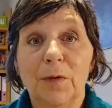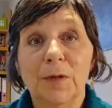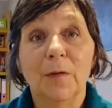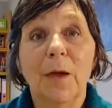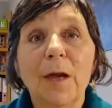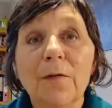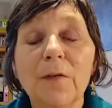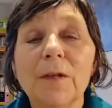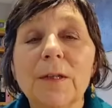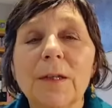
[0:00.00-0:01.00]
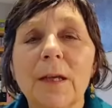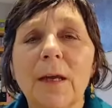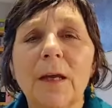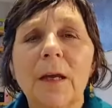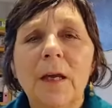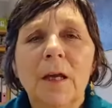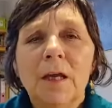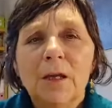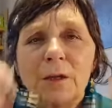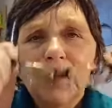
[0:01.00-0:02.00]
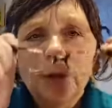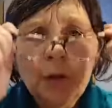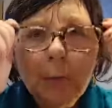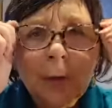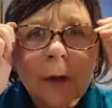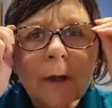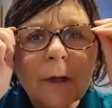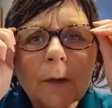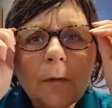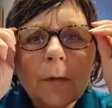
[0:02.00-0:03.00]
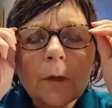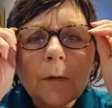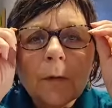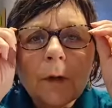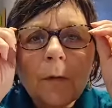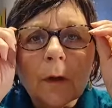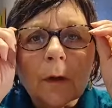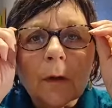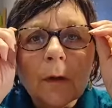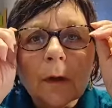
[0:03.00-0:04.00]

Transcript: So Ev is saying, Sue Bryce. Oh, I don't know her.